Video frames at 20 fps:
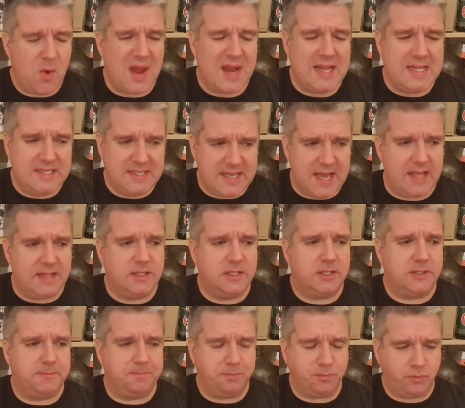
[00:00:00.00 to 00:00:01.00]
quite an
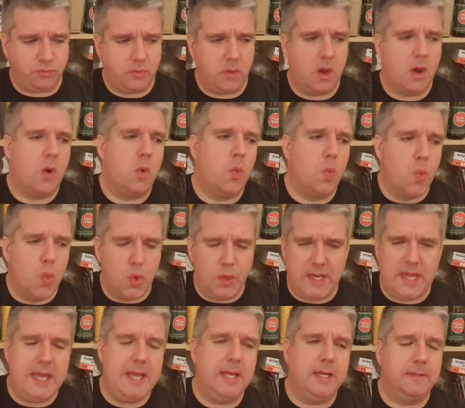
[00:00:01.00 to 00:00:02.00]
intense
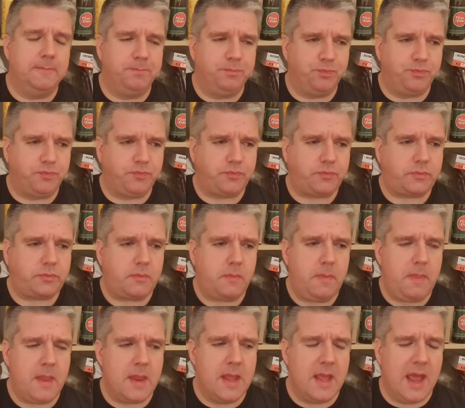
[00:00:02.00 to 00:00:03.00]
woody
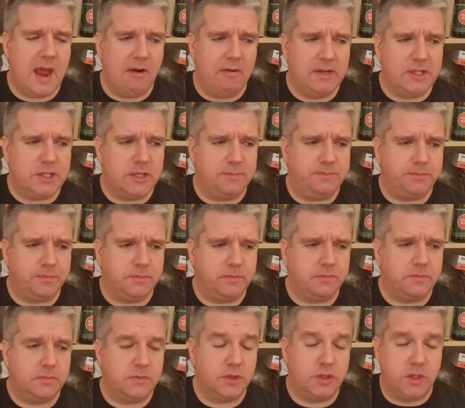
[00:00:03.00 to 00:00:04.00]
character
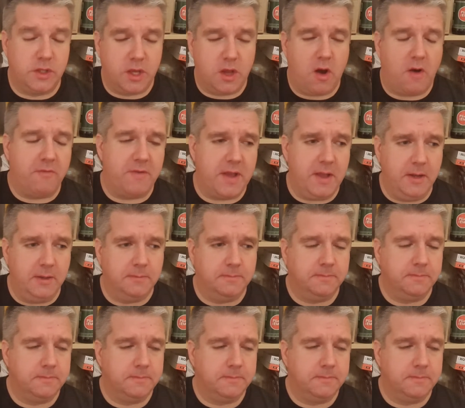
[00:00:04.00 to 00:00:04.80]
to the coffee.